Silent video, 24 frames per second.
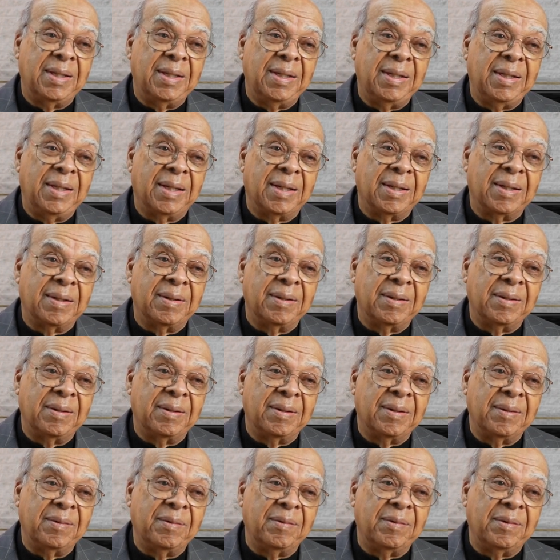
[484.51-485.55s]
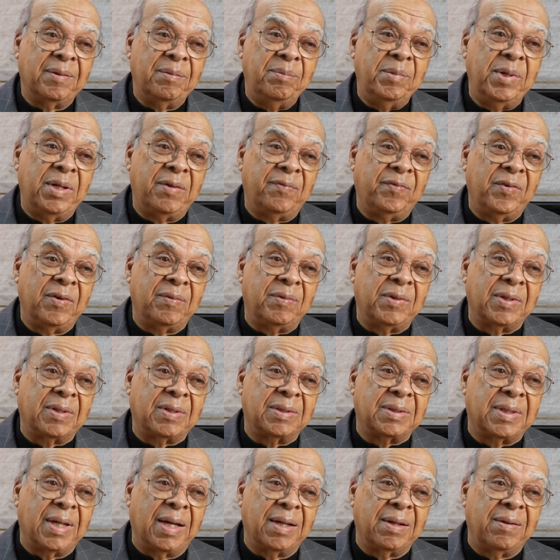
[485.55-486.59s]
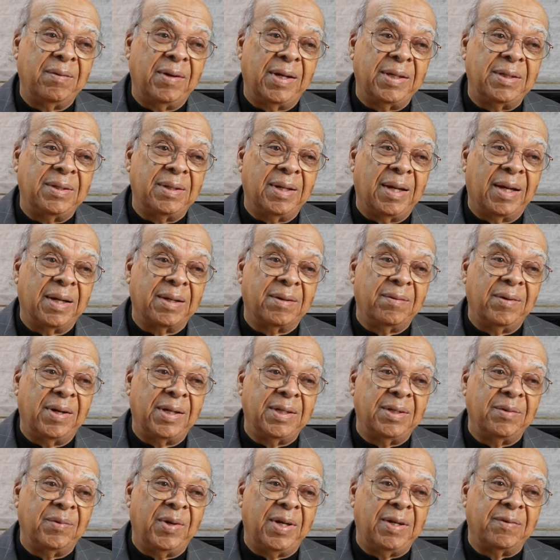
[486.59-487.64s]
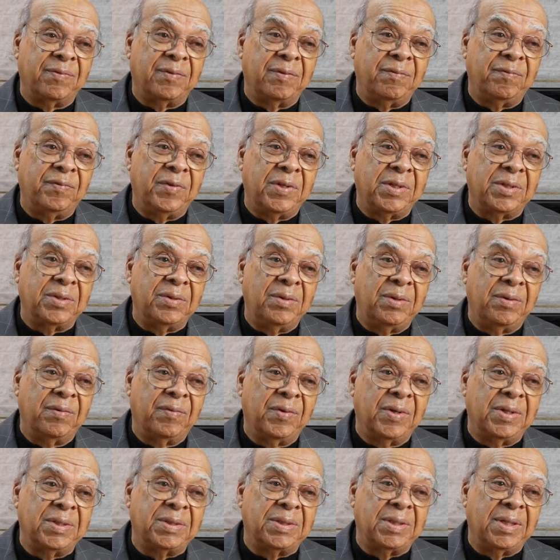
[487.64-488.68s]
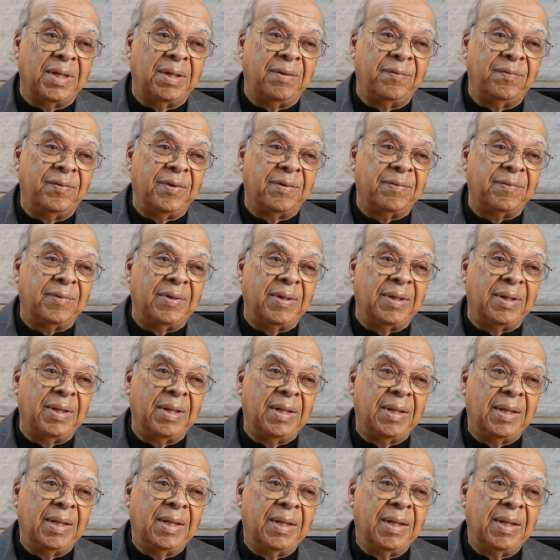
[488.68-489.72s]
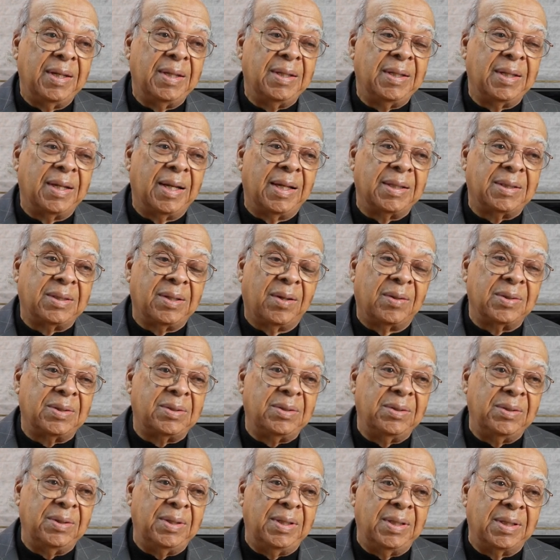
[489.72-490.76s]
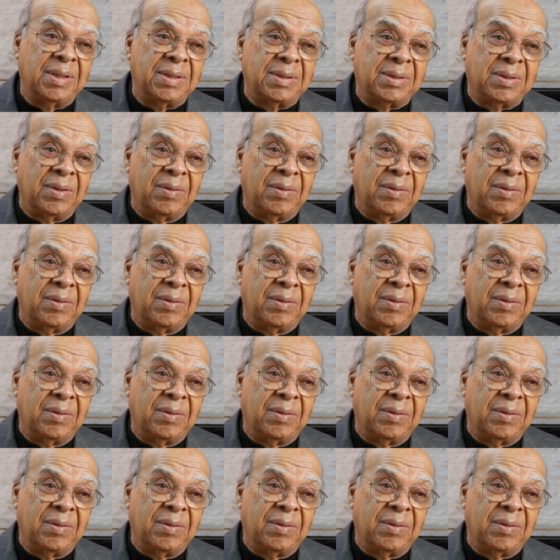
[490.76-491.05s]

Yeah, the mid 50s because I grad I graduated from Fisk University in 50, and then I taught two years.